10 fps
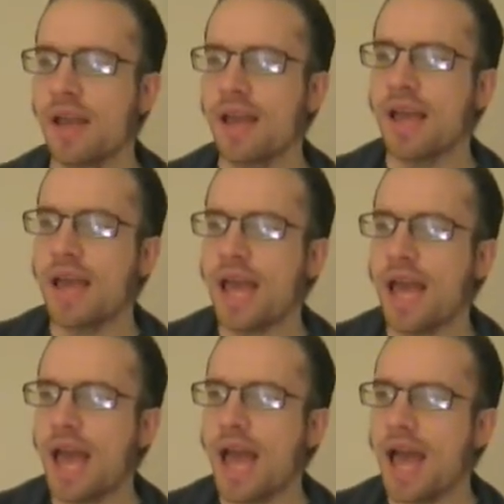
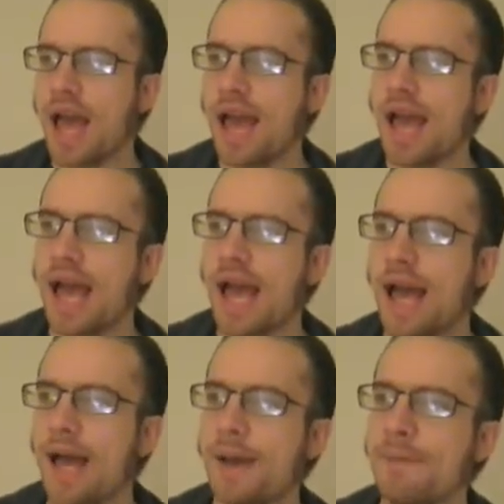
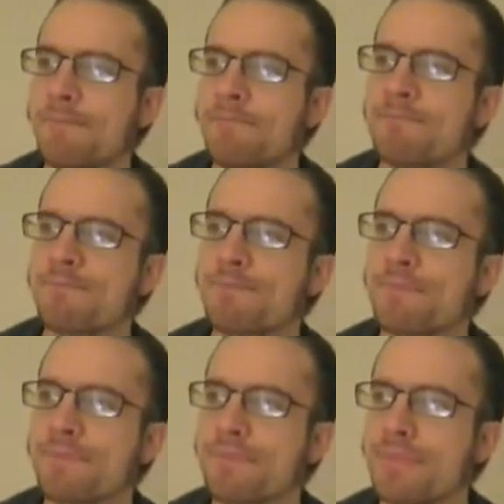
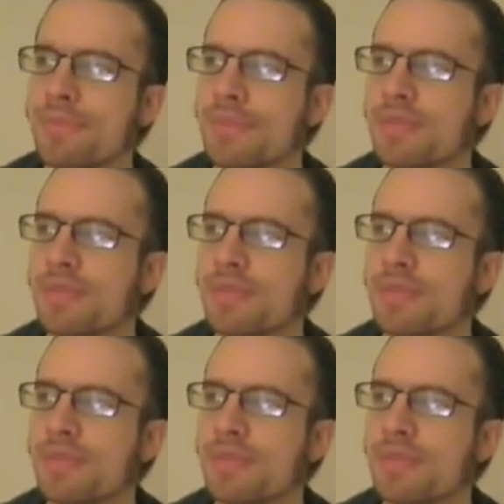Nobody speaks.